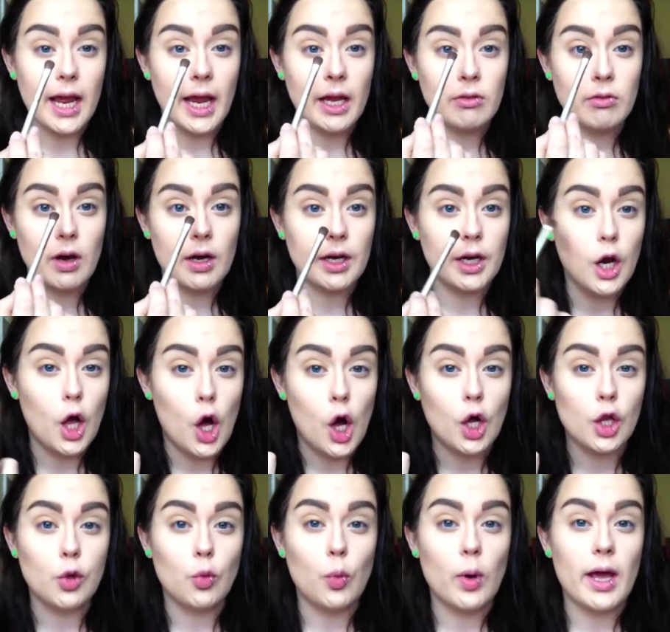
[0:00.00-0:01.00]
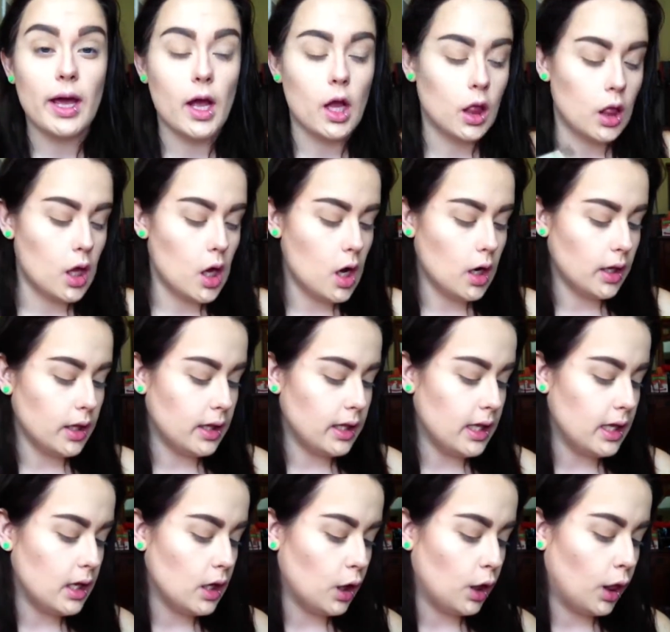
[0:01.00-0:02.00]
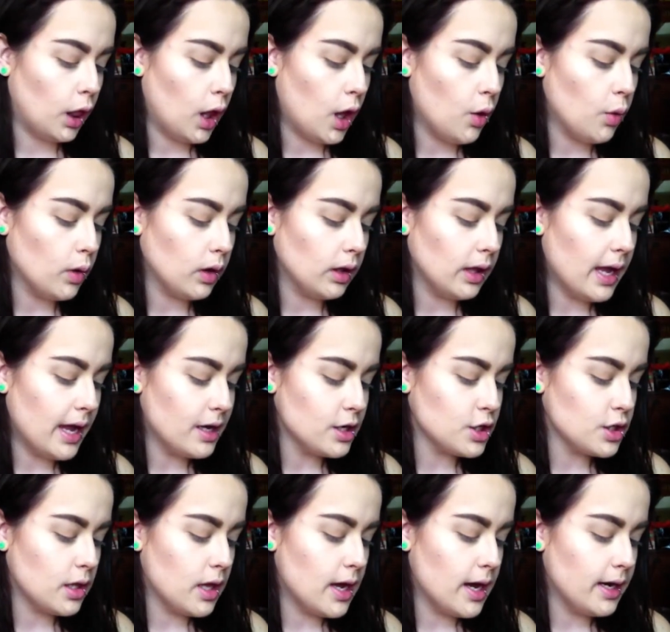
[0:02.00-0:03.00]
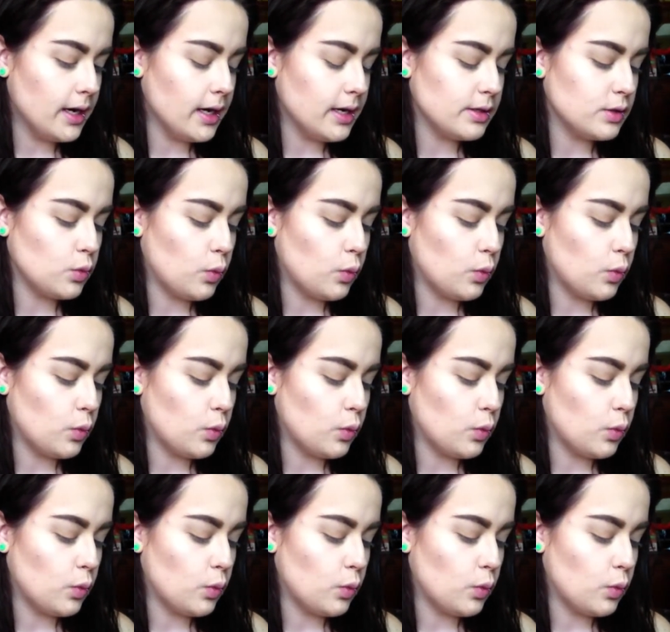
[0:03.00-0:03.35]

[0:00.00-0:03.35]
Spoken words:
and run it all the way along the lower lash line as